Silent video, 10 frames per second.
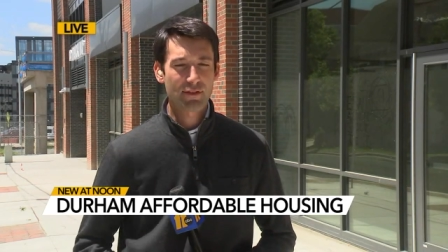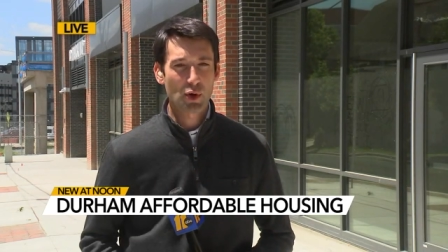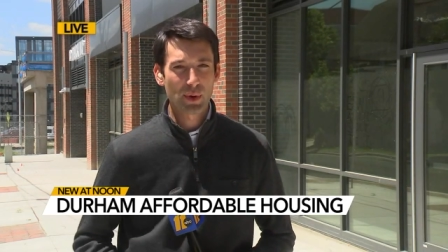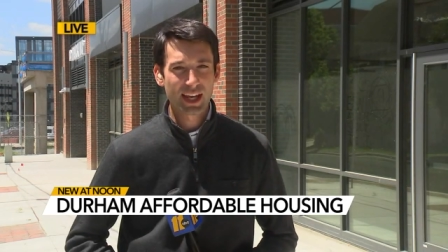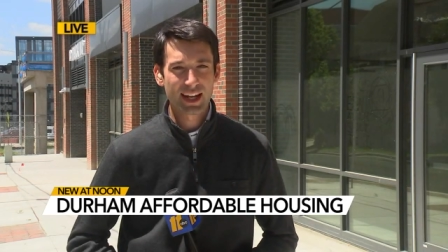of
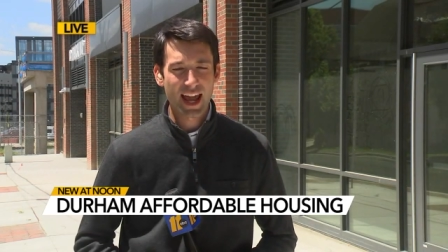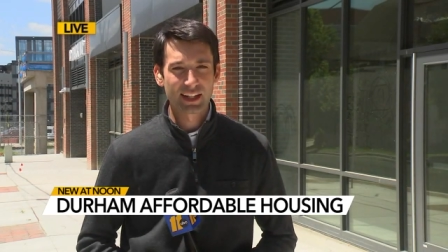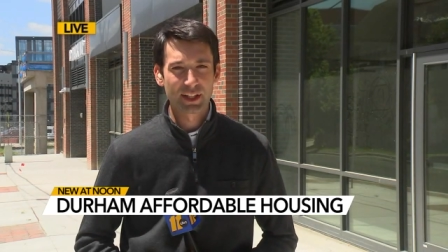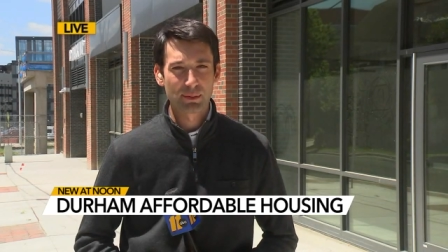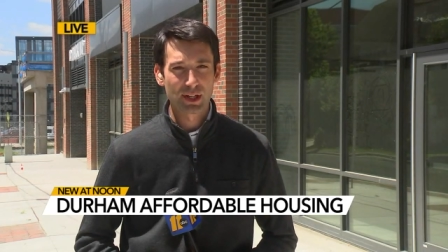Queen
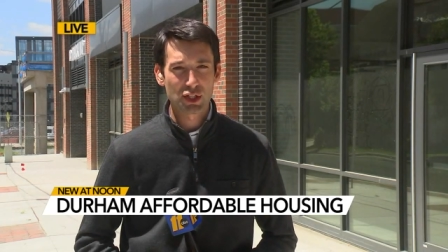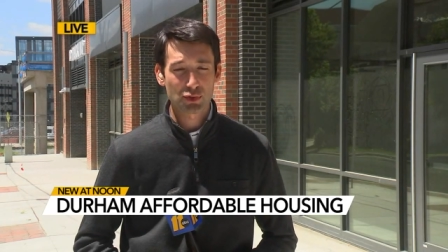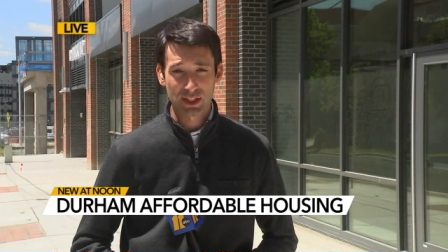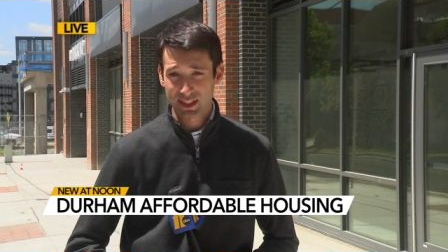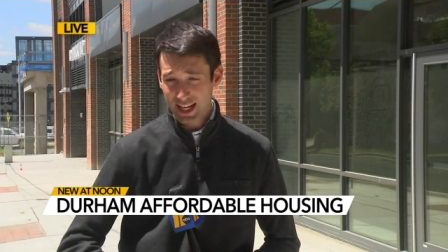and Liberty
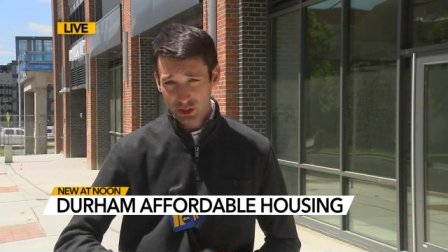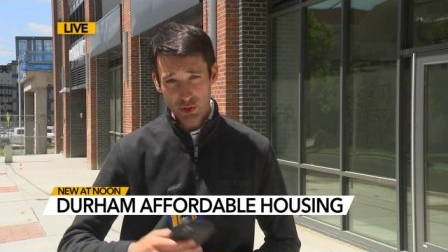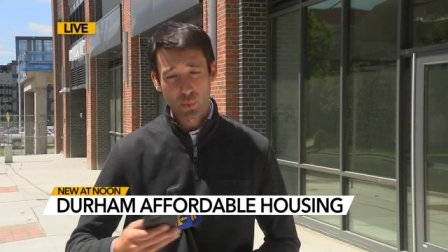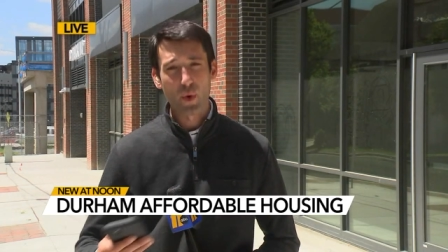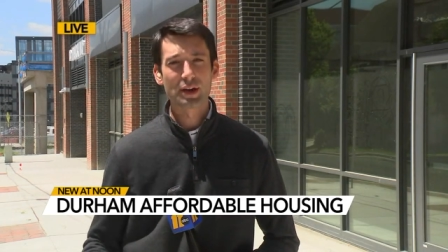Streets. That's
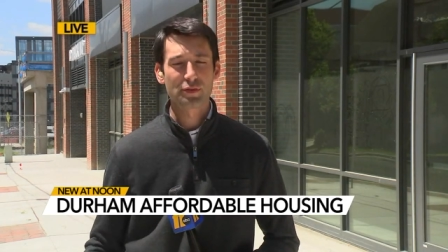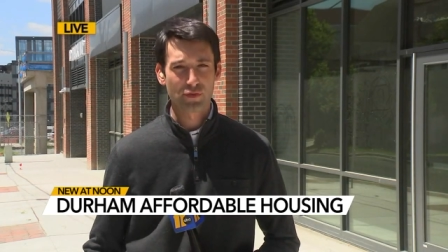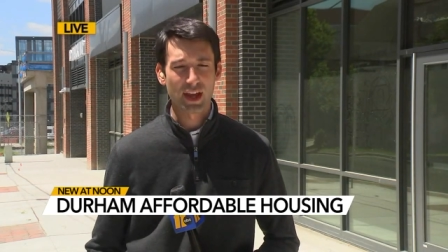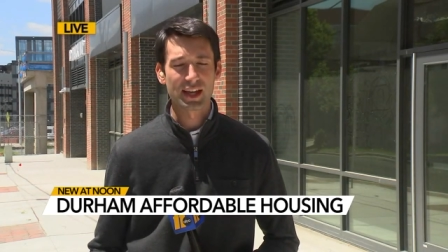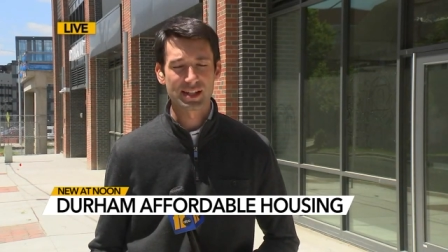just one
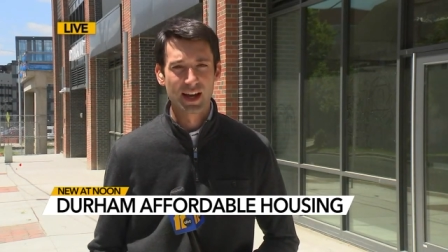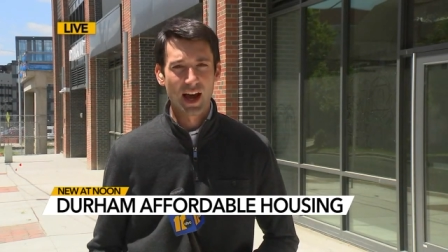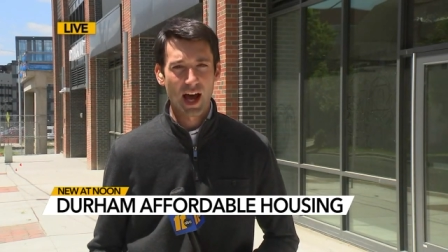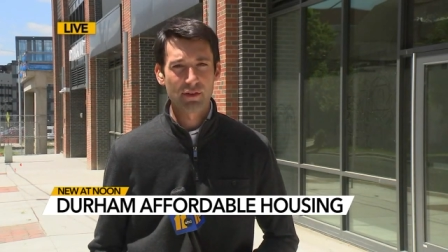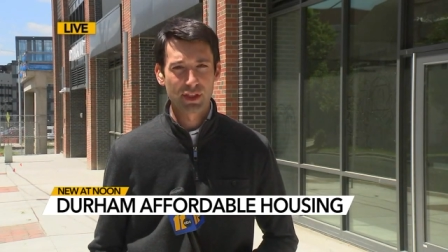phase
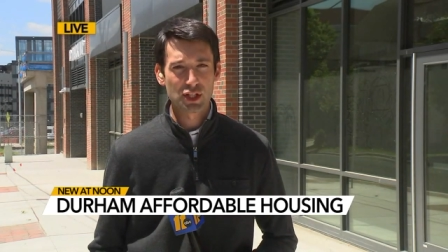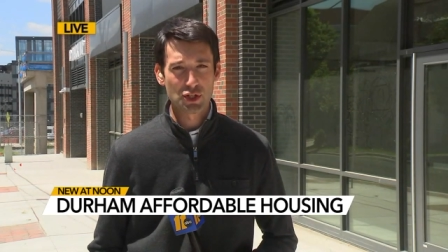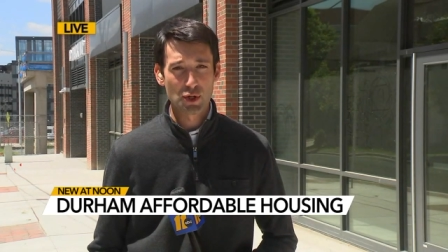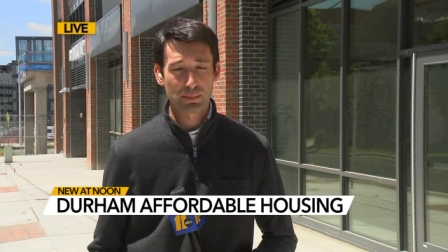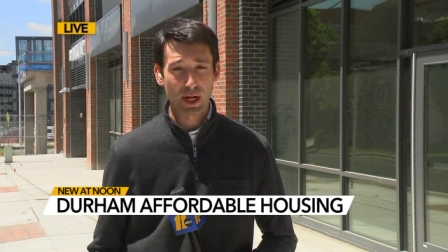of
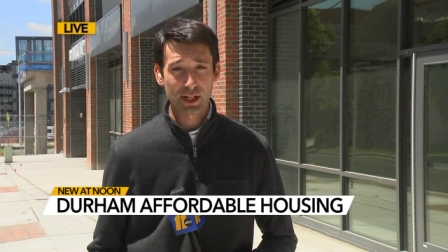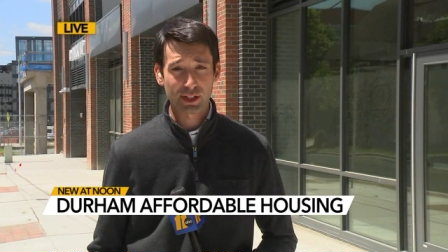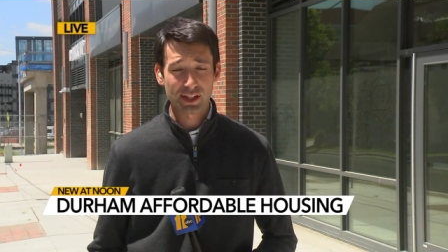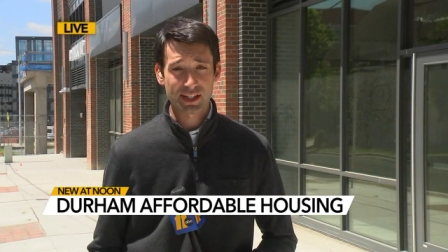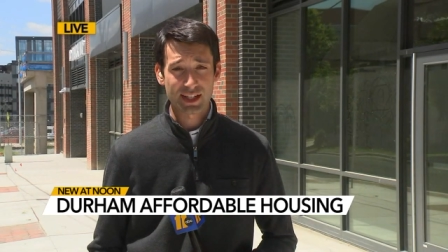this new
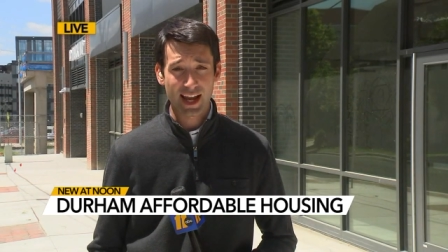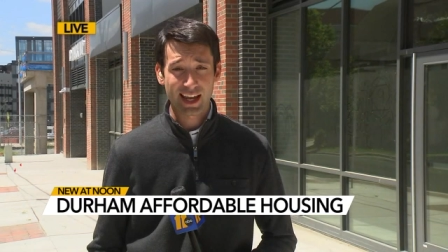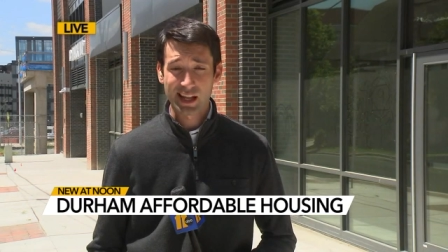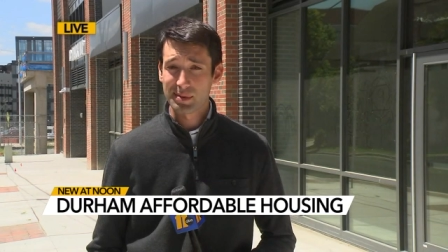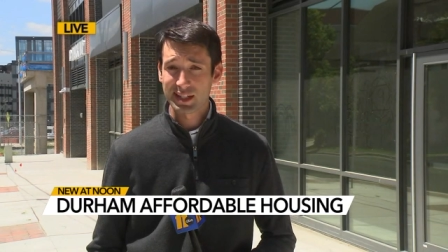project. The
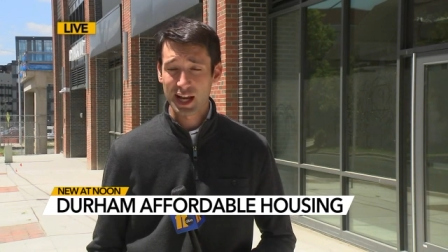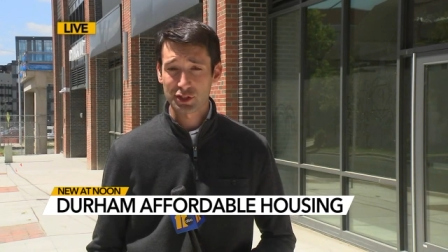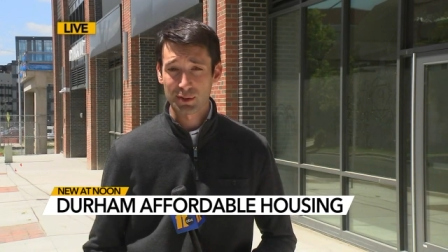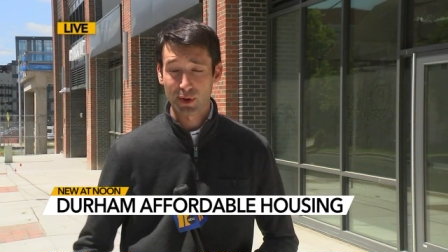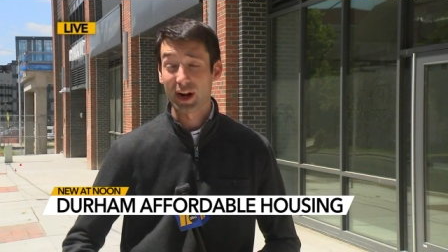second and
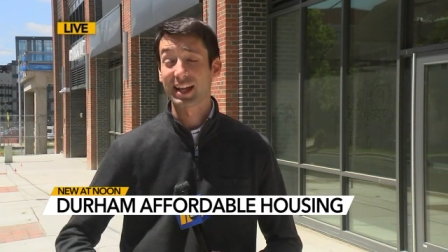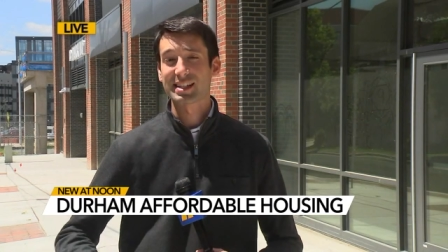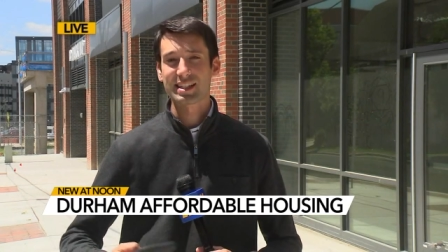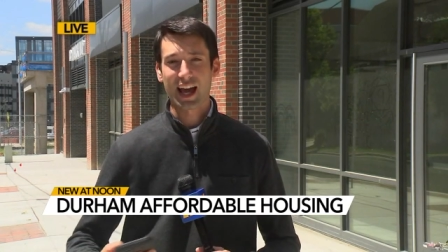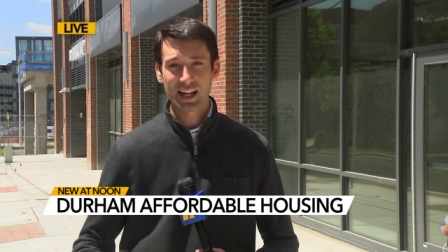potentially more
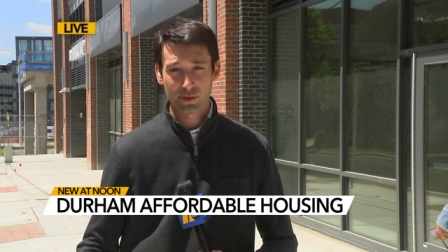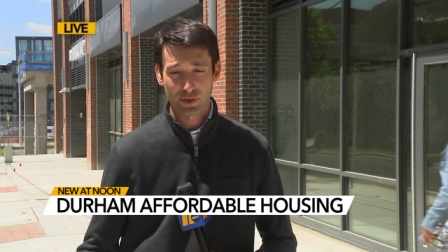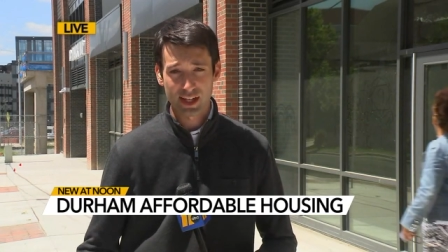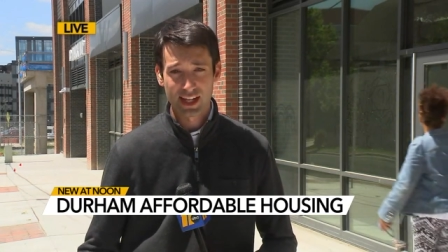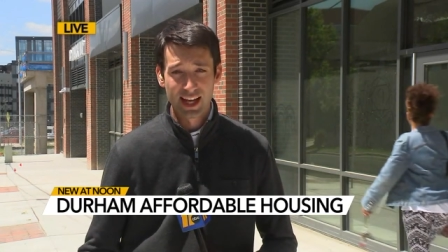exciting
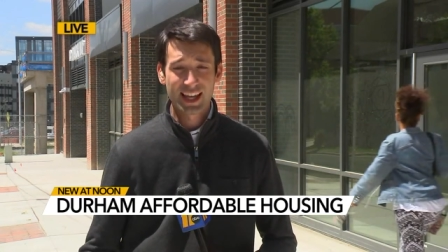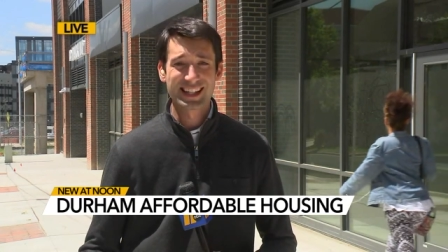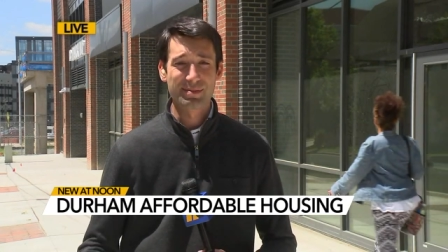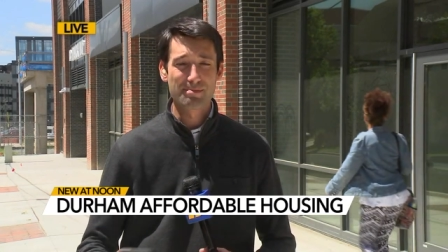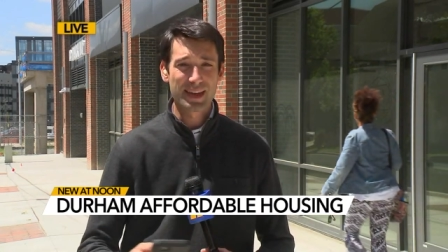phase
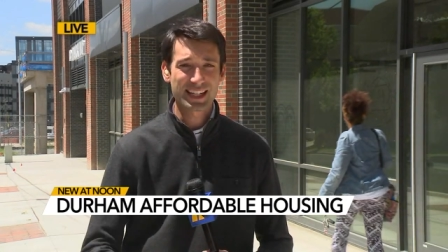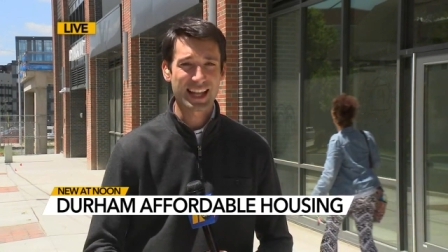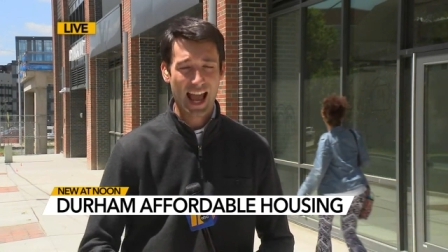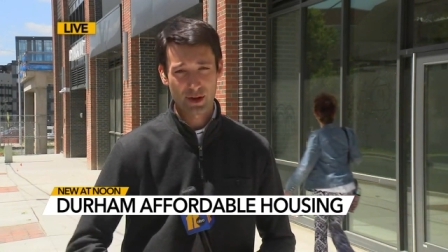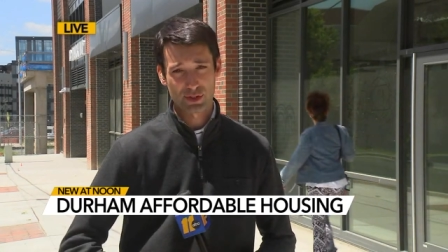is
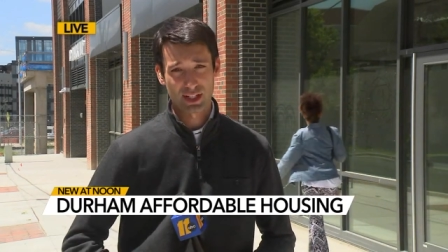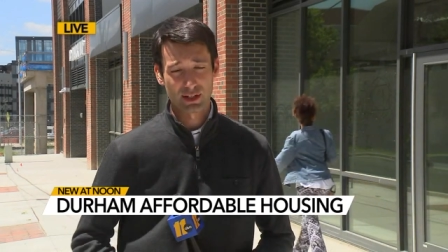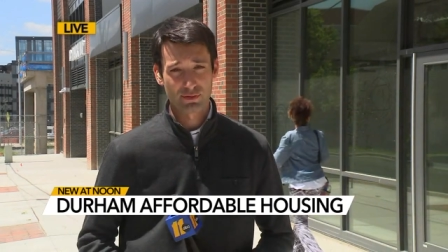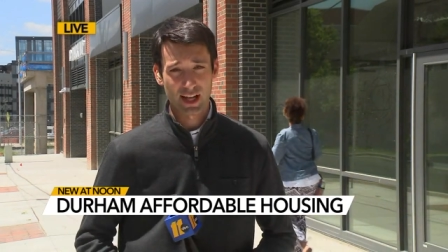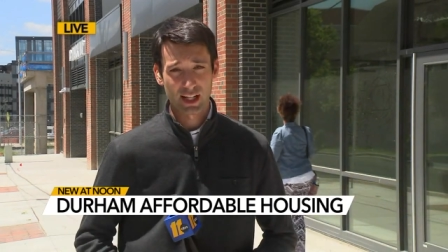mixed housing
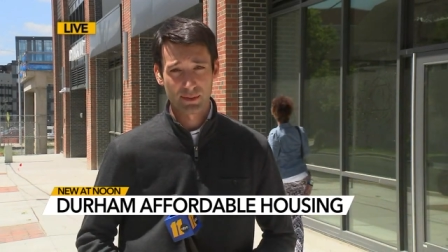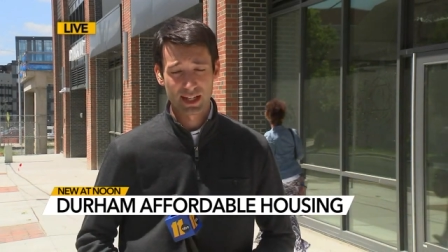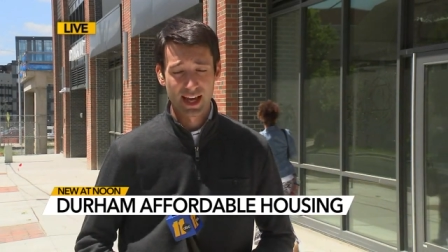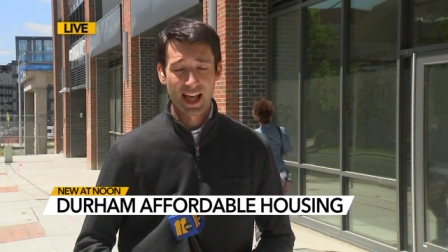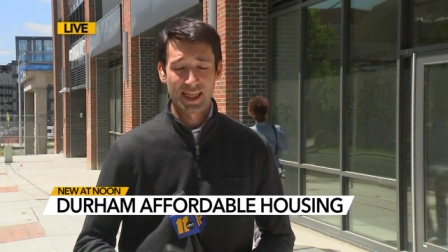
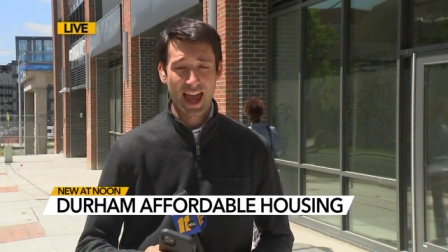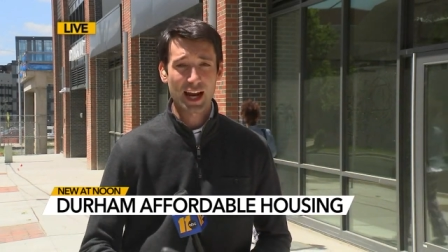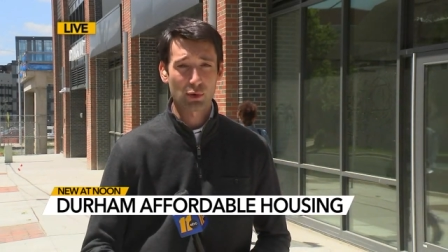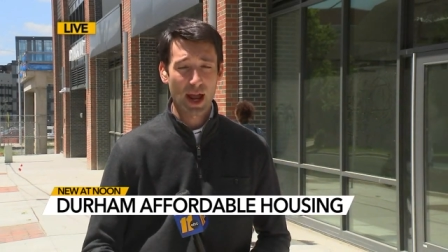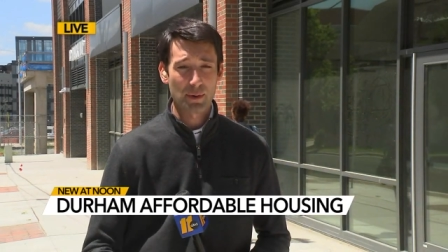development.
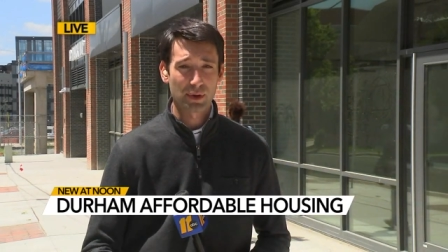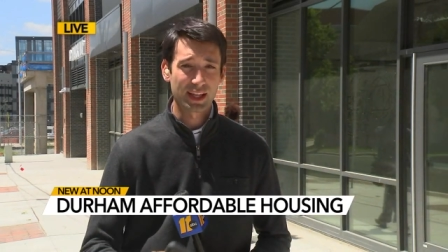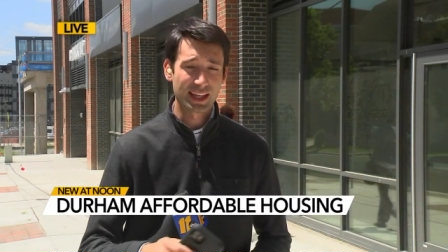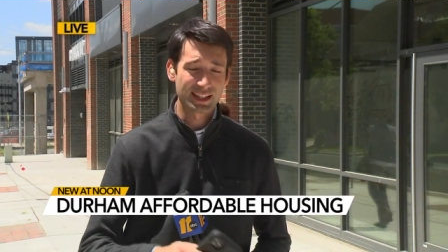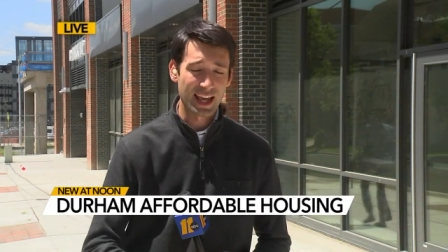That groundbreaking